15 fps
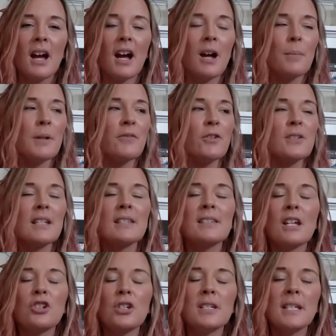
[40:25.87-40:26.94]
It feels like
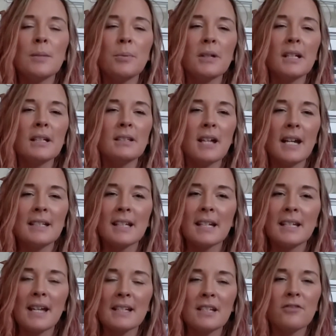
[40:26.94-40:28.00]
such a deeply aligned and
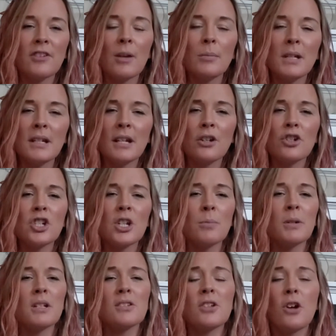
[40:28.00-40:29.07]
connected feminine energy,
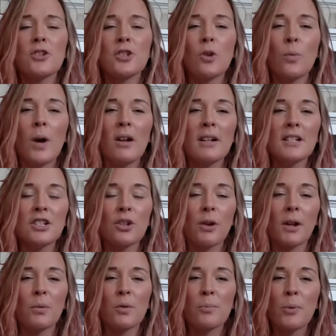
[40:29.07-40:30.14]
but it's also well
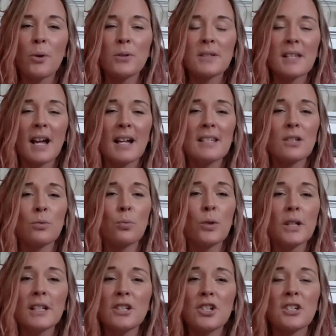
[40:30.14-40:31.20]
integrated with both sides.
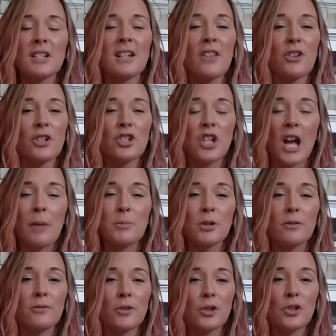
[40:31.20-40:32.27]
Really just another
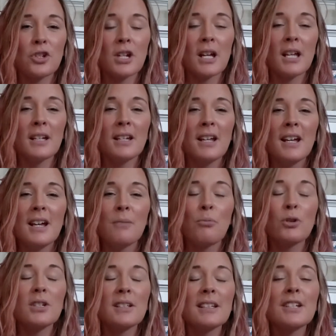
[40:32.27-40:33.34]
chapter version,
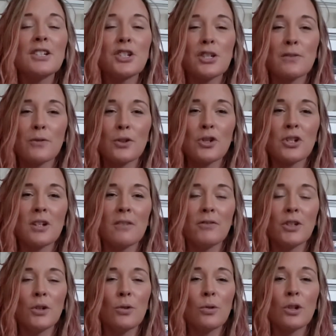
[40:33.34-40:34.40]
more delicious version of
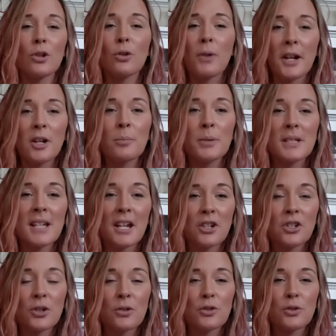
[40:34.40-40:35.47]
you, your greater
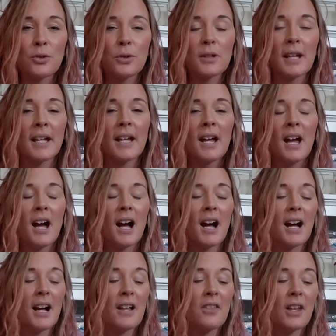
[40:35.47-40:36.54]
potential, truly,
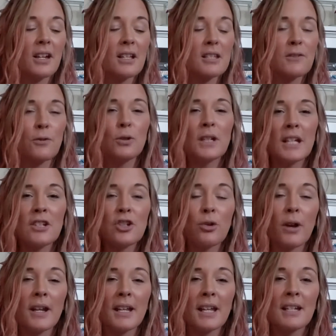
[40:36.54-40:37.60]
that is fully
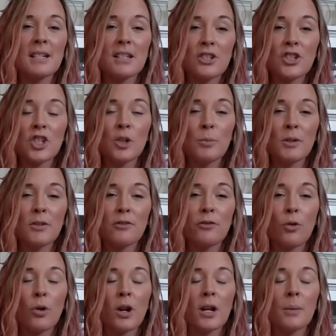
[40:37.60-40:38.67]
integrating into this human
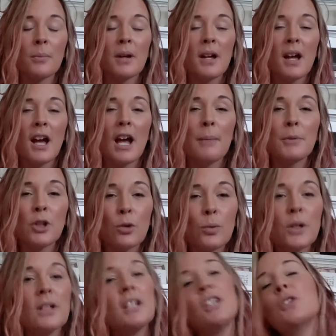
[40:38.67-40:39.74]
form. And you're
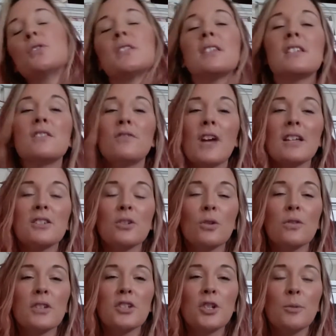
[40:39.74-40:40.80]
really using this vessel,
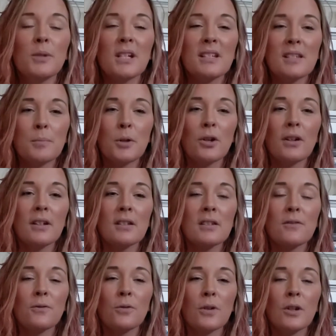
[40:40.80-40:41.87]
this human
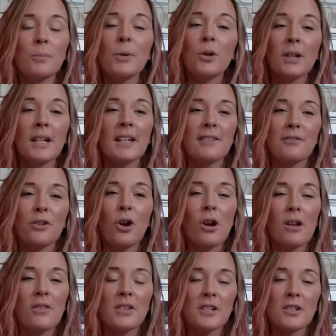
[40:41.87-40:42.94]
experience, and milking it for
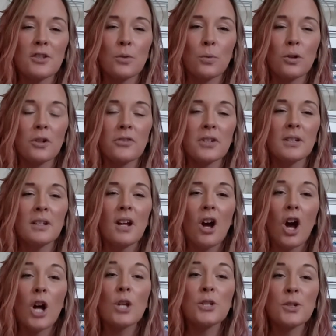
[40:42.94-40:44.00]
all that it's worth, and
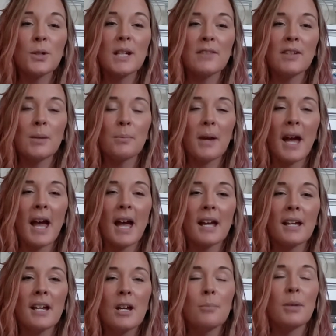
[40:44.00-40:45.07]
also giving
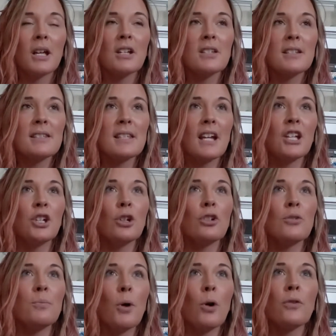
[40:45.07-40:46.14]
back, because it's like you're
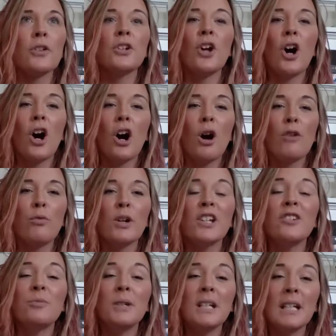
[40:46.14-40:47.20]
both in awe of what
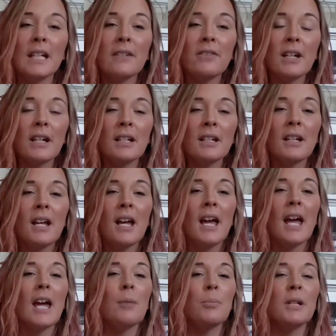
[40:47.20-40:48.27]
you've been given
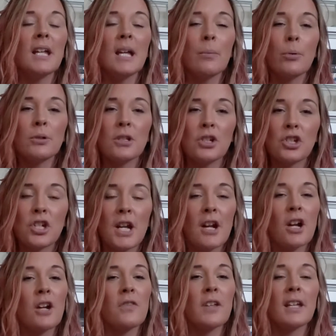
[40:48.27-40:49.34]
and been able to
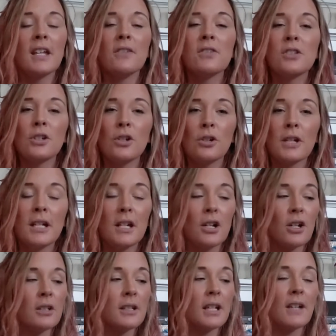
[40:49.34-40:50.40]
share, and the gifts that you're
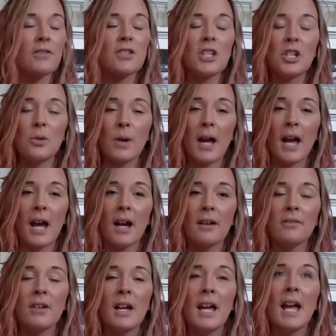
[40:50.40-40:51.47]
here and the gifts that you
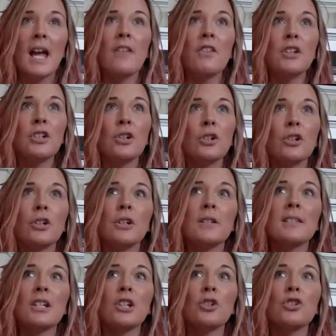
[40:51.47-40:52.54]
have. And then
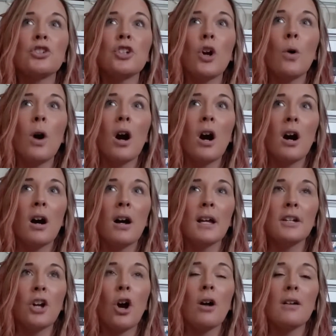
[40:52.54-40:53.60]
it's like you're so
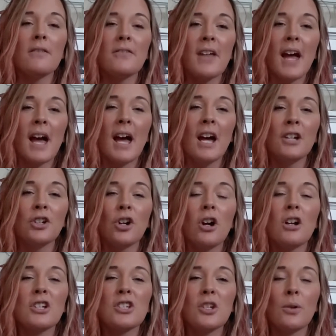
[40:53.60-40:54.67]
in awe of that, and you're
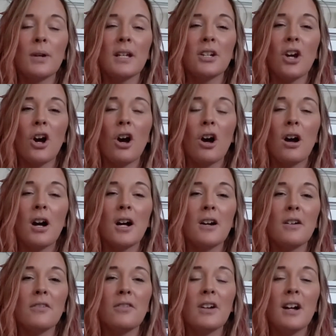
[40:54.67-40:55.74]
also in awe